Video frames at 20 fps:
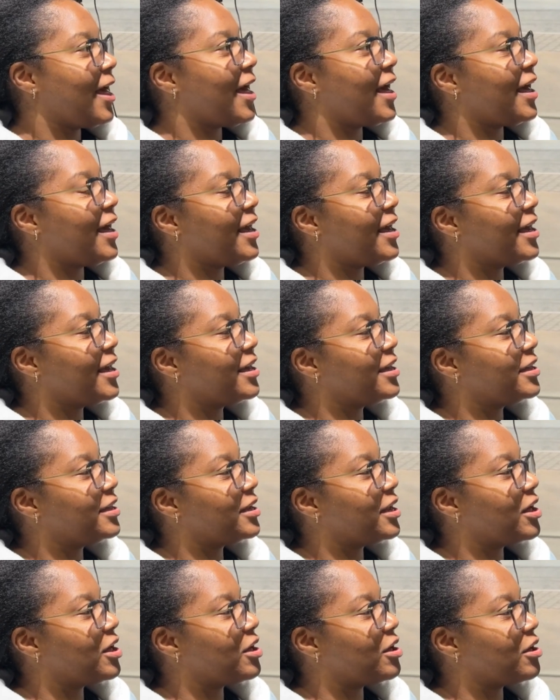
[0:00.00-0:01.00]

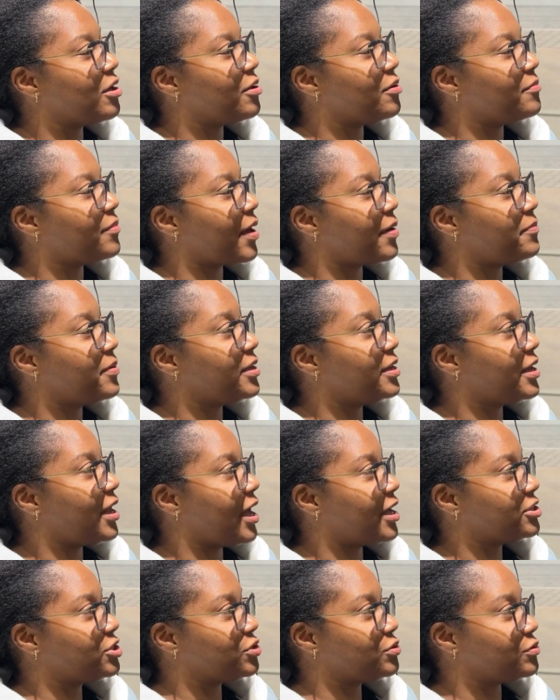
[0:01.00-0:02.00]
And I've been
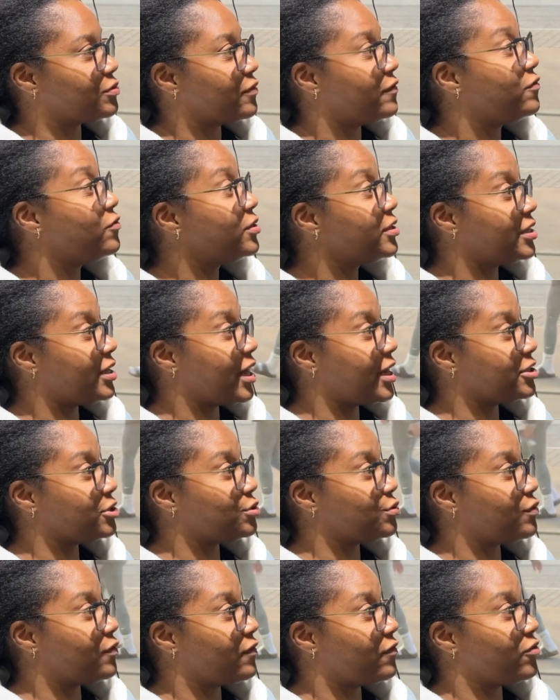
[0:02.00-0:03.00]
fully
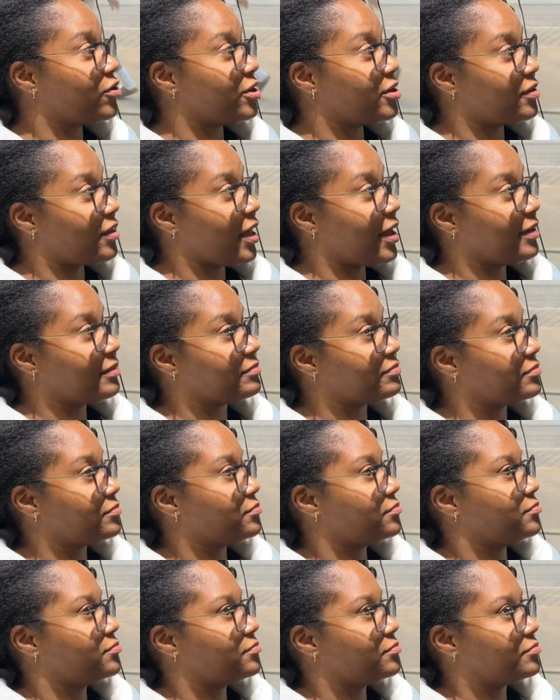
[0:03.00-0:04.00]
natural for like
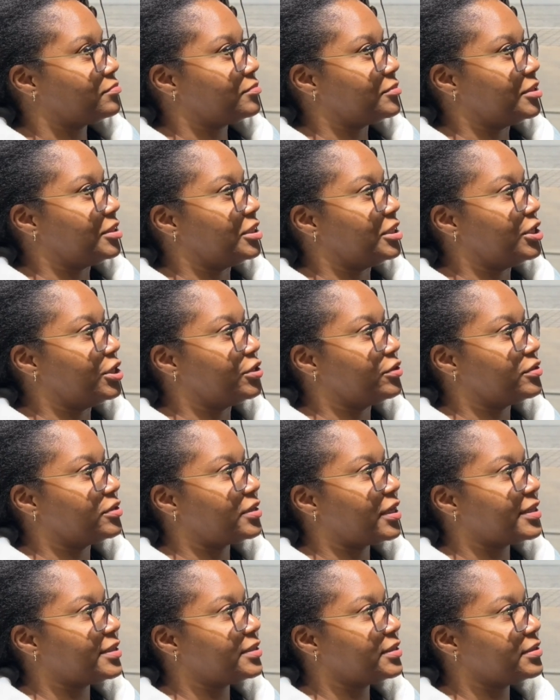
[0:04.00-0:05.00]
years,
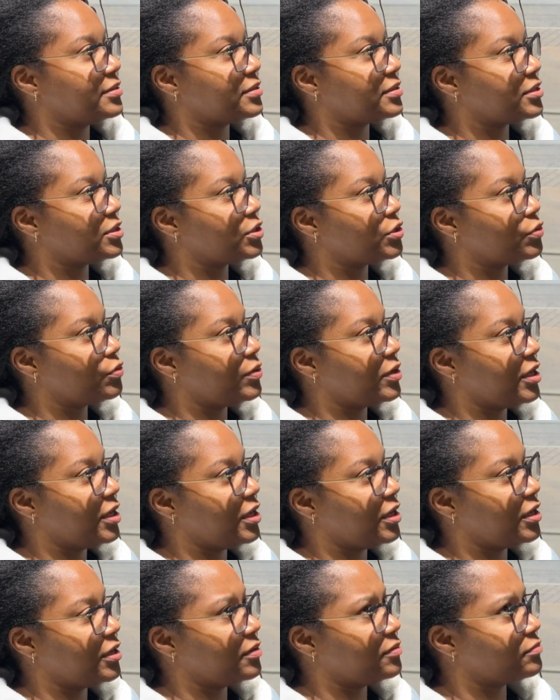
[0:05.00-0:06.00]
like since
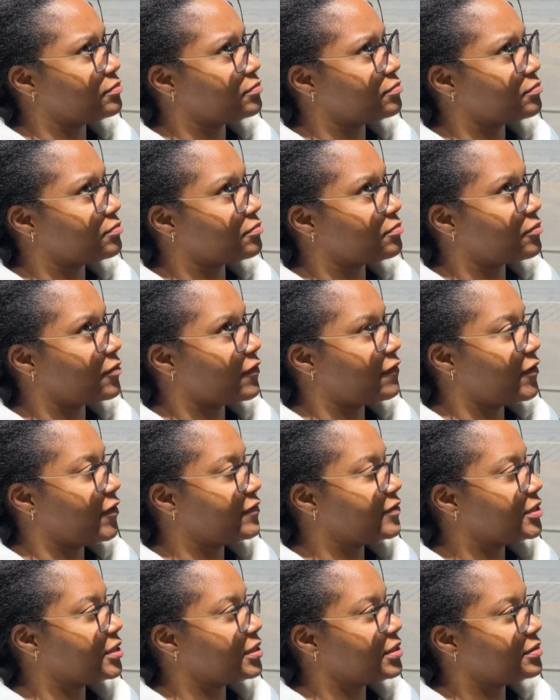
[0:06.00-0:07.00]

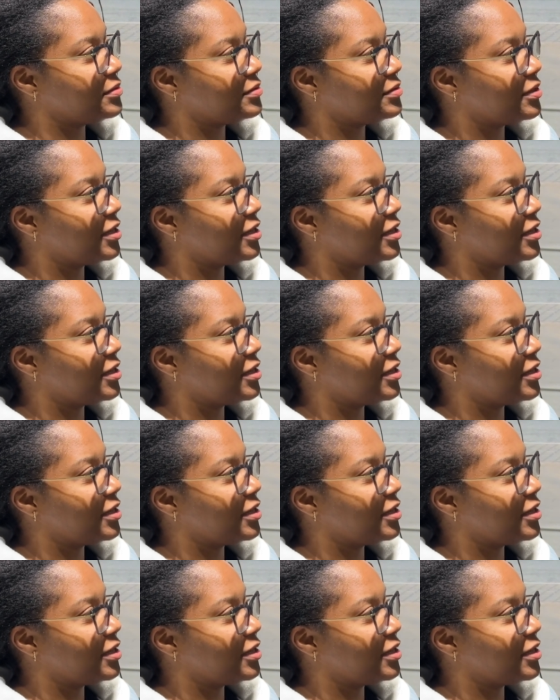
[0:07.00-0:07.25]
2015.